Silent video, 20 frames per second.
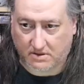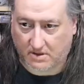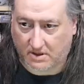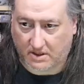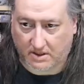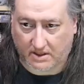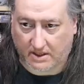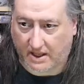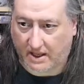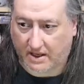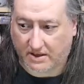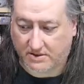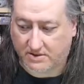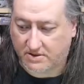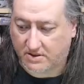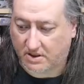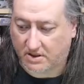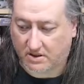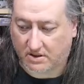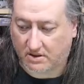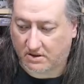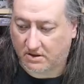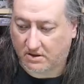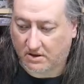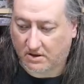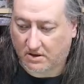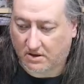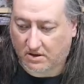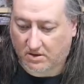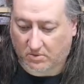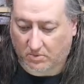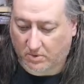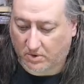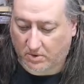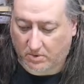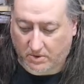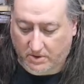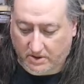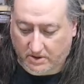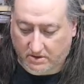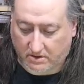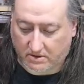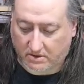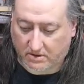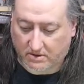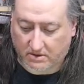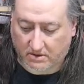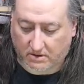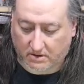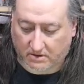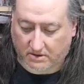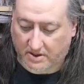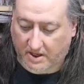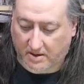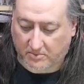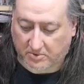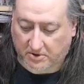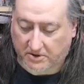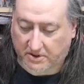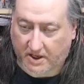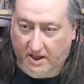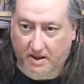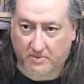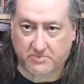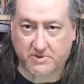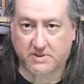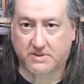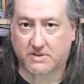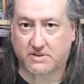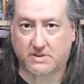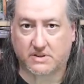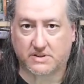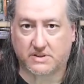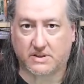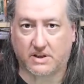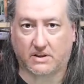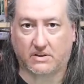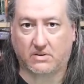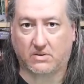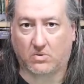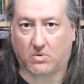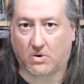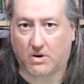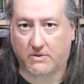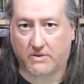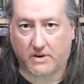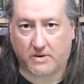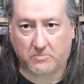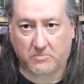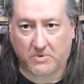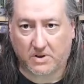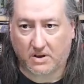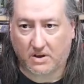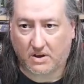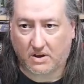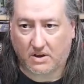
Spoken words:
engaged in ruin your tabletop. Just ignore them,